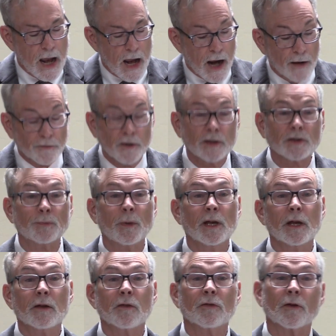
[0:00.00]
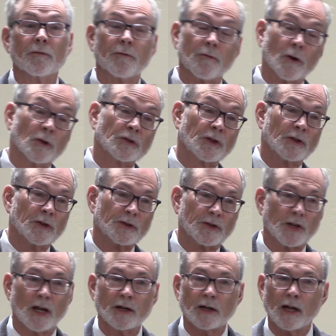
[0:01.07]
And this being the first
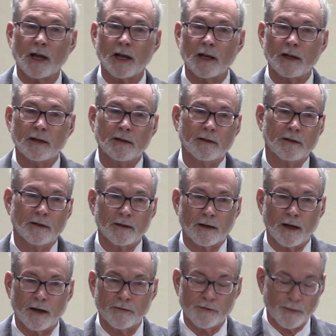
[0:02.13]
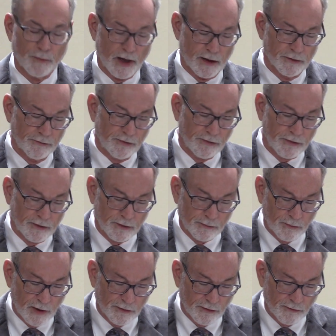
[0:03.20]
Sunday of the month
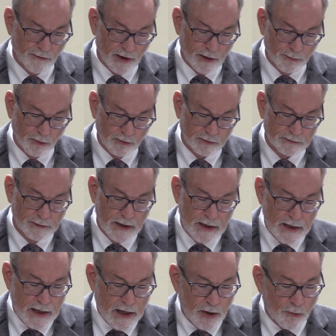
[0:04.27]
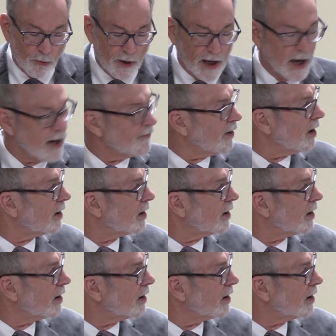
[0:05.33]
of April, we have our